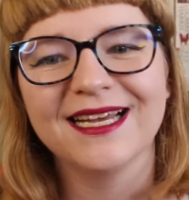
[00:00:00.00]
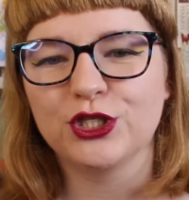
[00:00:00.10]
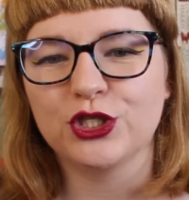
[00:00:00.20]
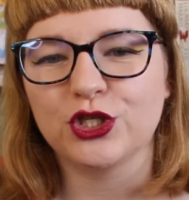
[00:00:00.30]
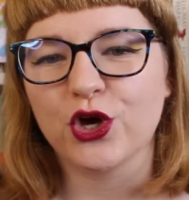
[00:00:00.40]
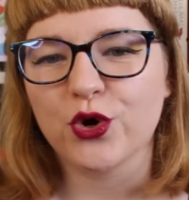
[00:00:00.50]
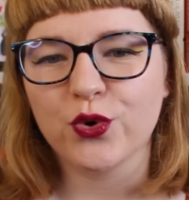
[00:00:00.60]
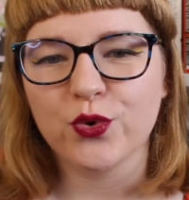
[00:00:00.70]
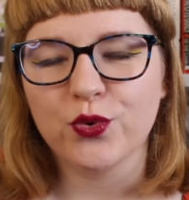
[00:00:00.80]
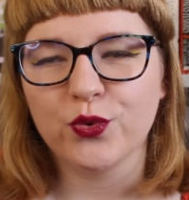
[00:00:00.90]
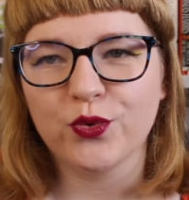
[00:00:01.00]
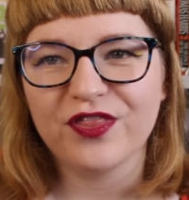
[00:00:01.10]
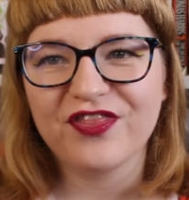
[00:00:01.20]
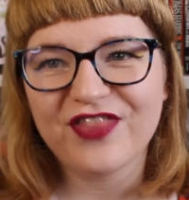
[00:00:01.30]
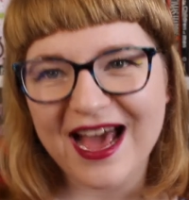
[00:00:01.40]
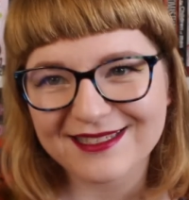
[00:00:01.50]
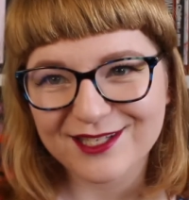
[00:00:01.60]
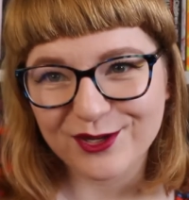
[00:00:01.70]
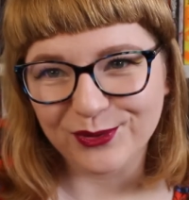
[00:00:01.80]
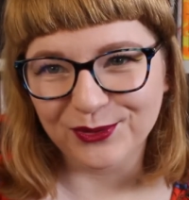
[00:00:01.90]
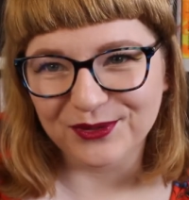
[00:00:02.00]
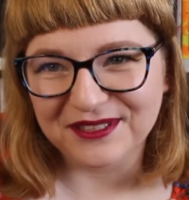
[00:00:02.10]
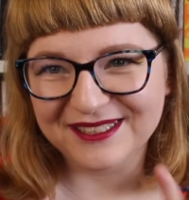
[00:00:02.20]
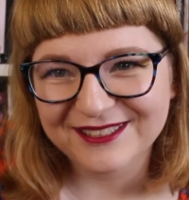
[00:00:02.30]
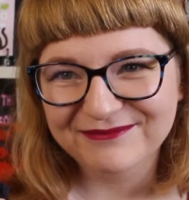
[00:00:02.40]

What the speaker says: So that's cool.